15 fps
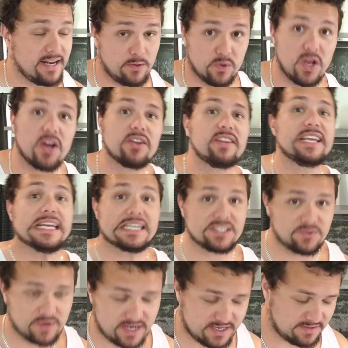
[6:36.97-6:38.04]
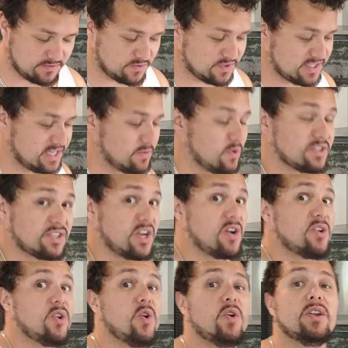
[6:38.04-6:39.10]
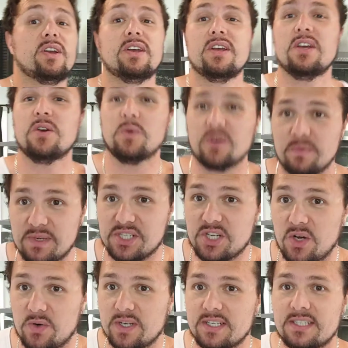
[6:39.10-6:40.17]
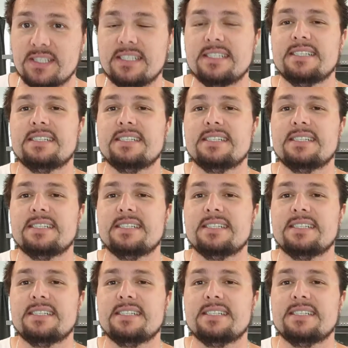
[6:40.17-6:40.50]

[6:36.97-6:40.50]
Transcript: and we'll go to the X-ray, and we'll see what's going on with my shoulder.